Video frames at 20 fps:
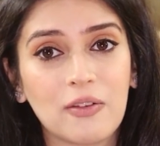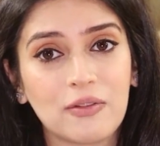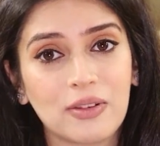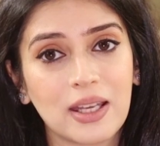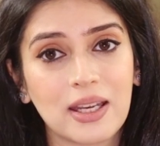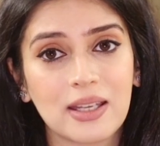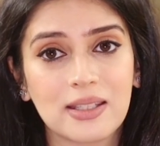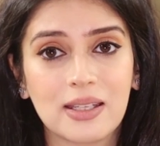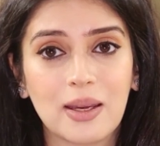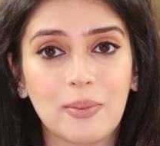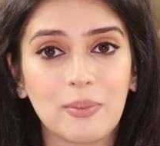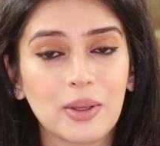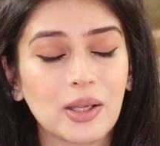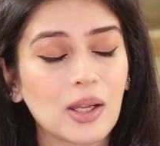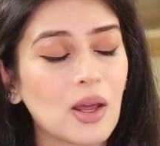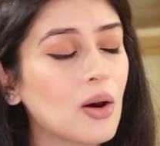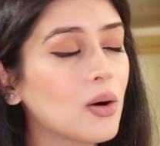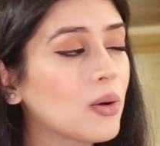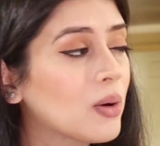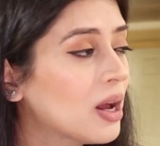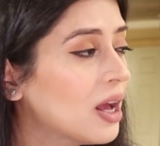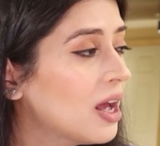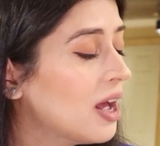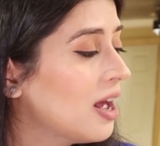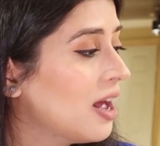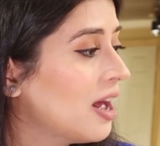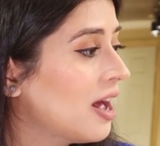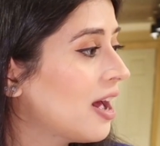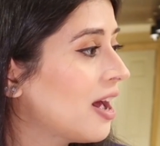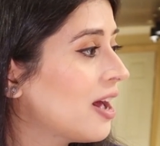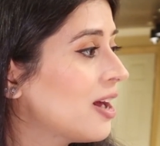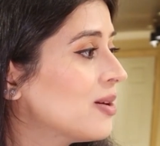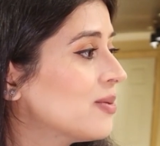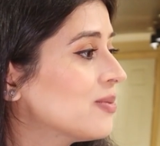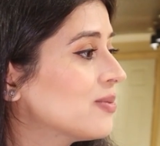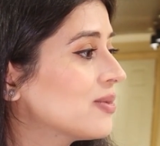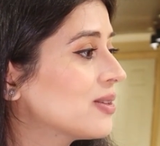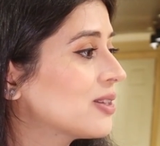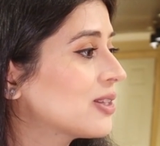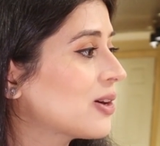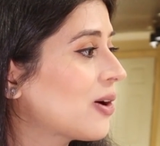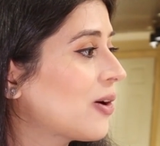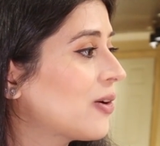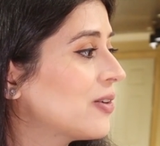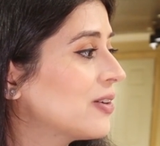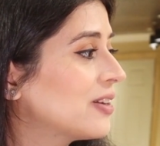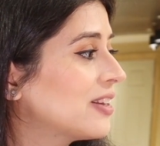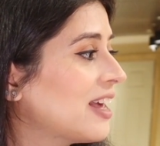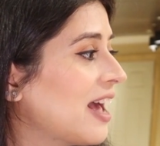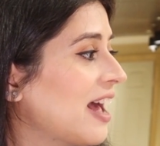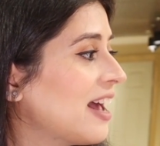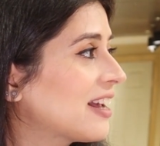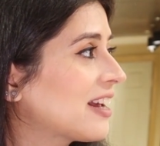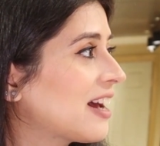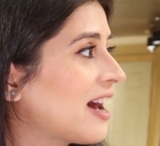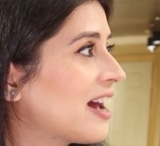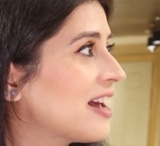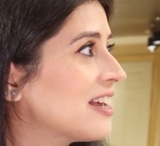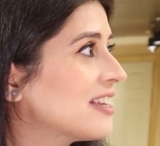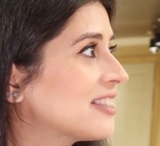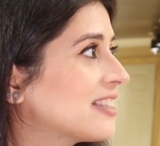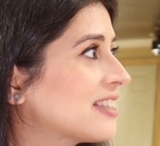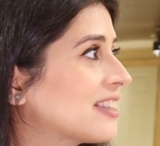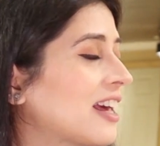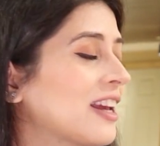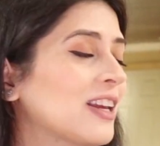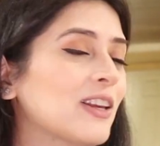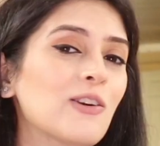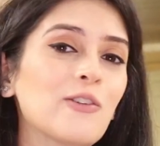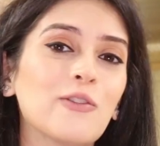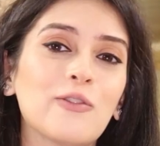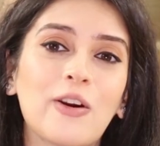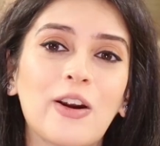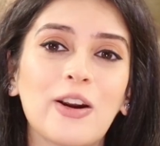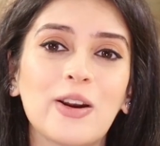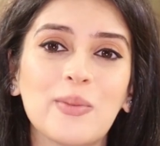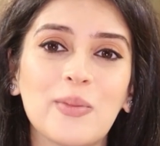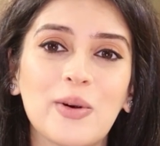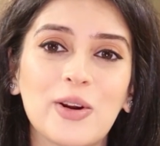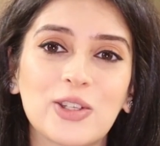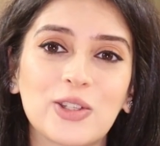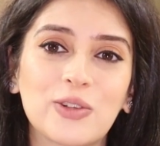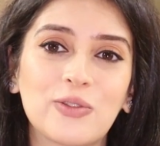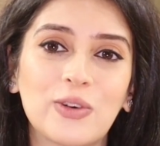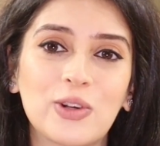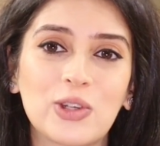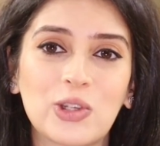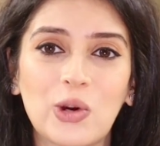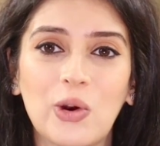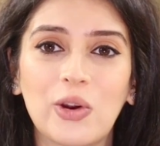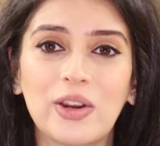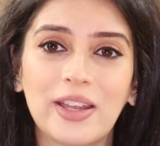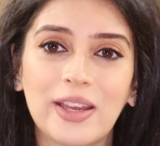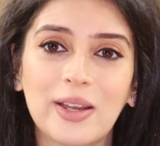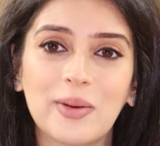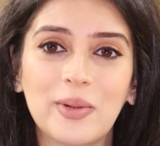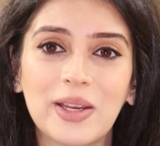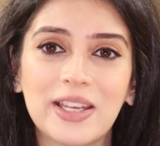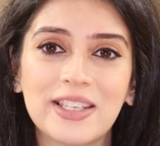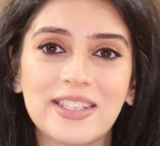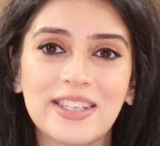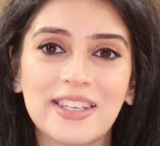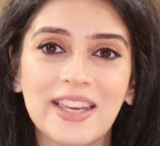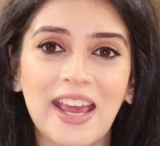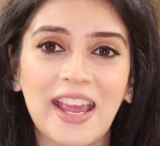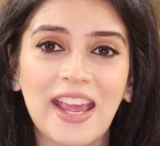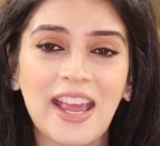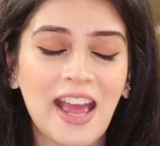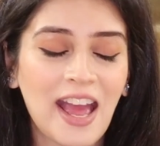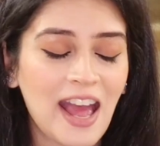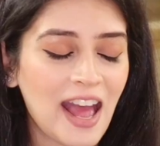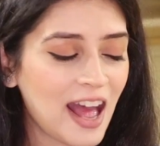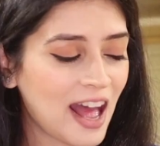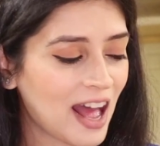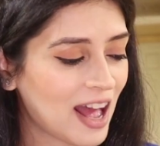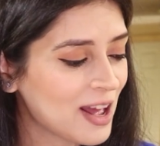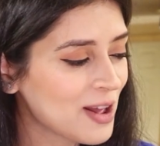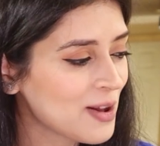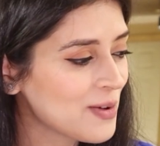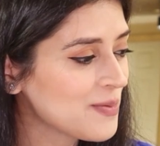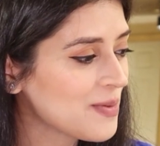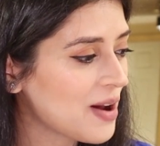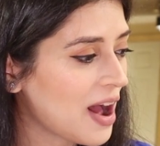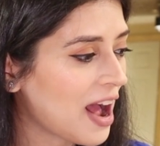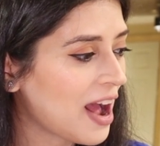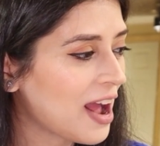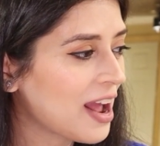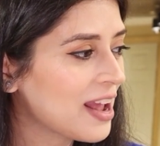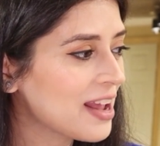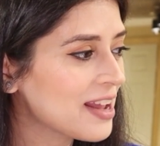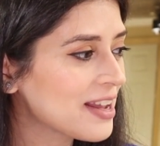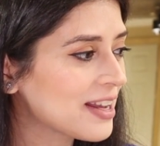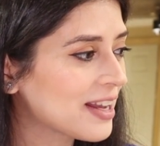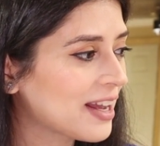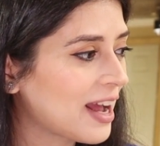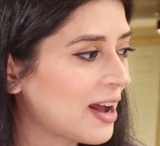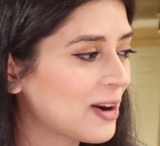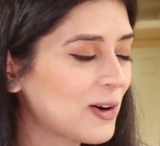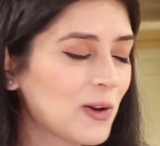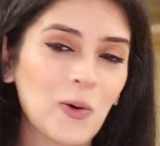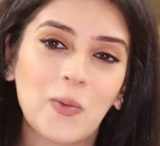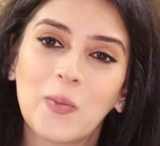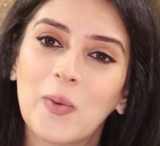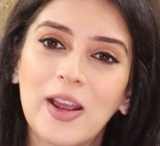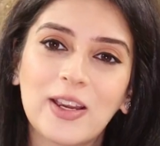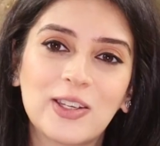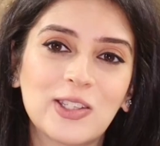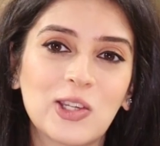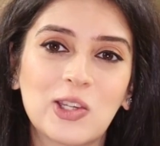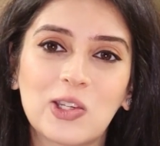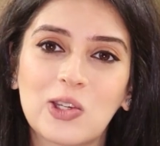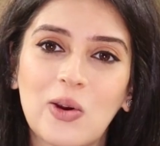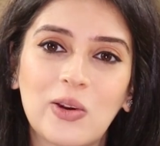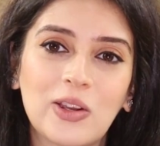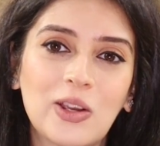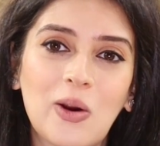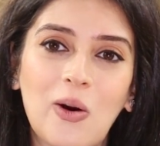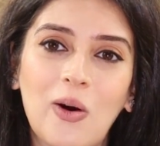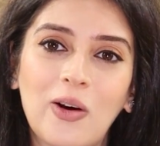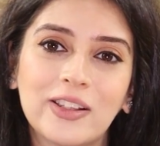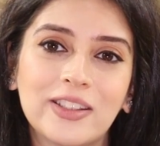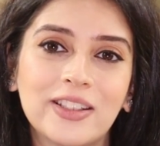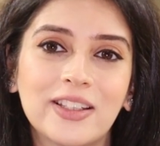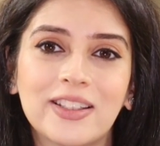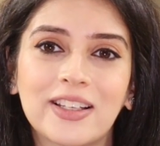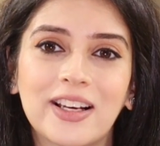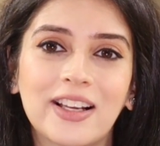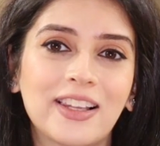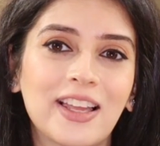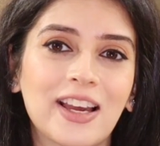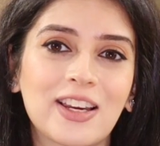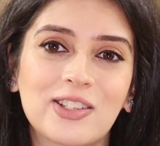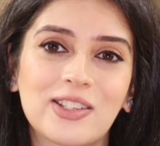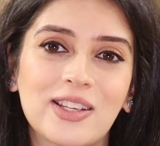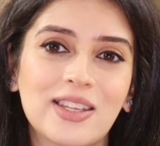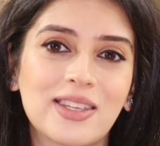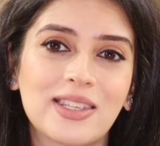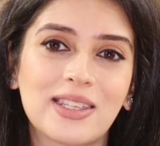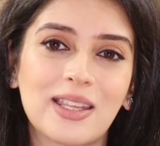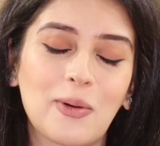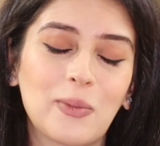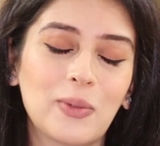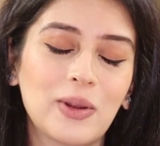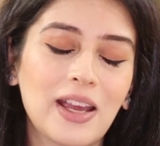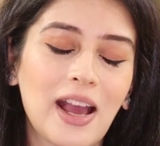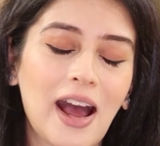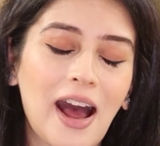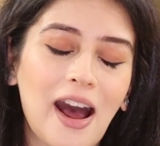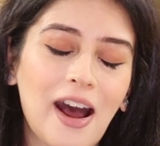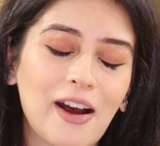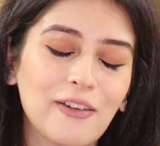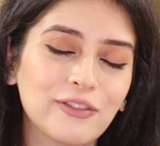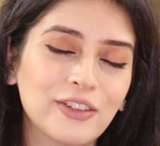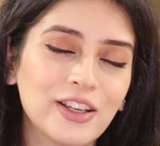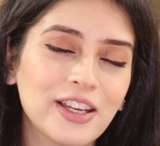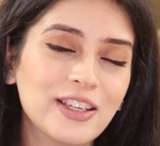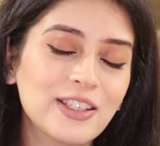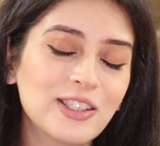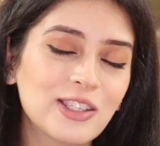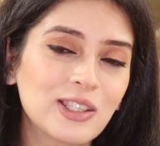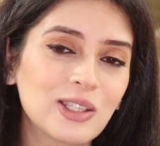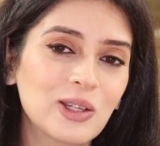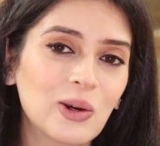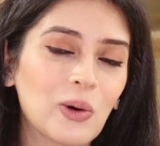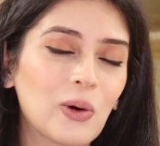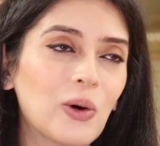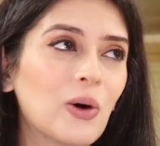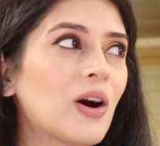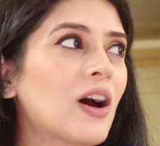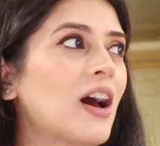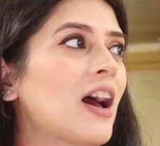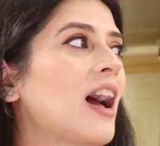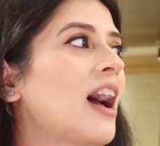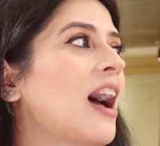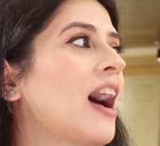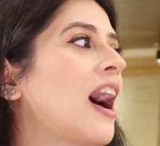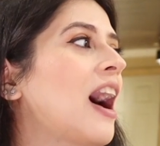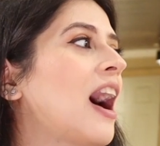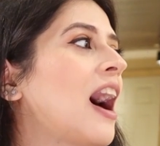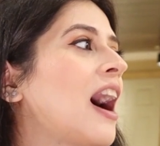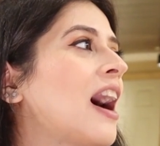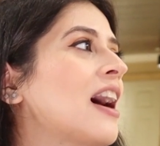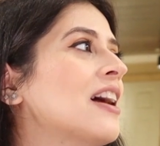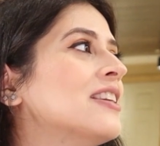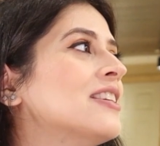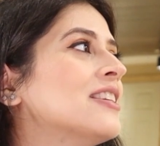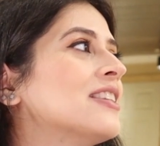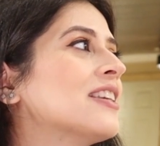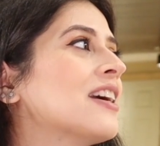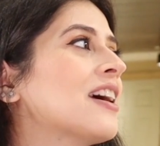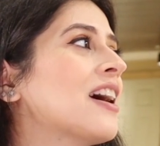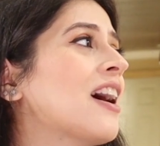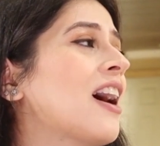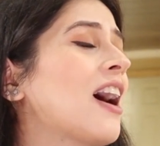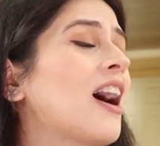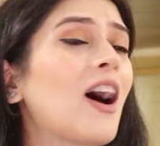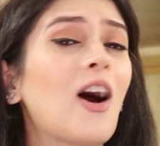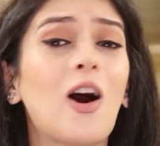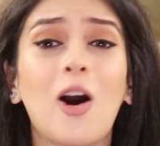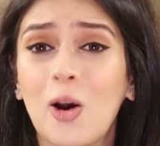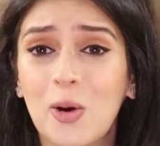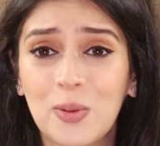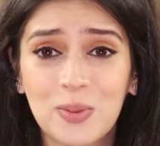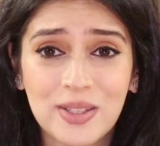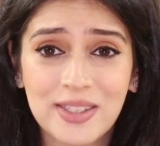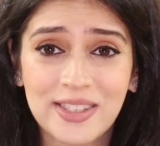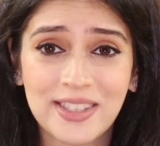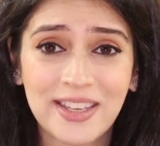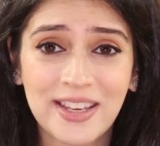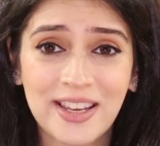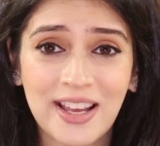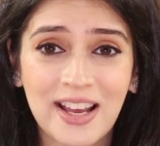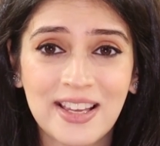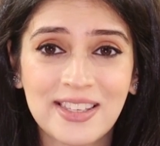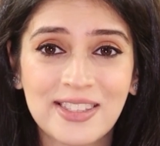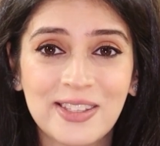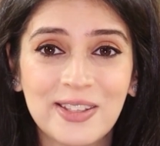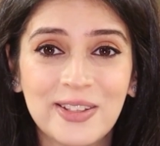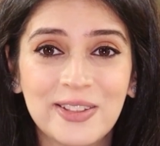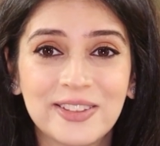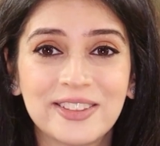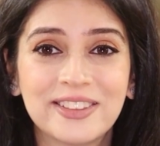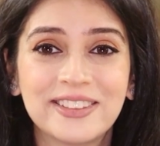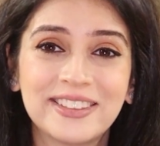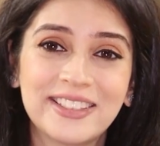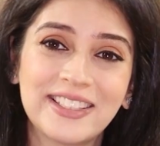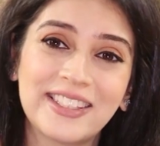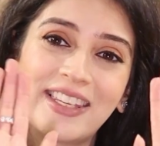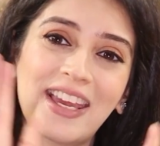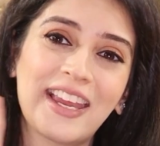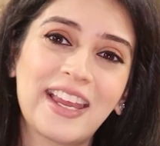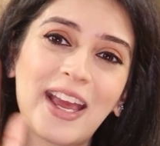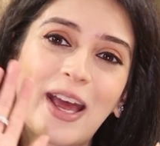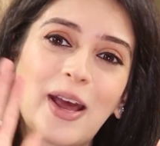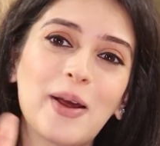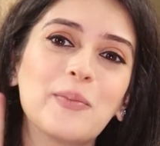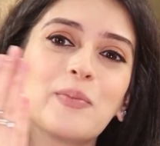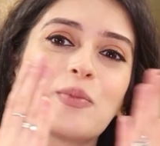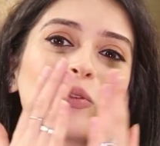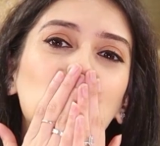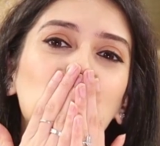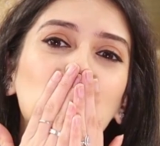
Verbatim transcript: I've linked it below. Um, so yeah guys, thank you very much for joining me today. Um, I cannot wait to show you all the other collections that we have in store and uh, I hope to see you guys soon. Take care.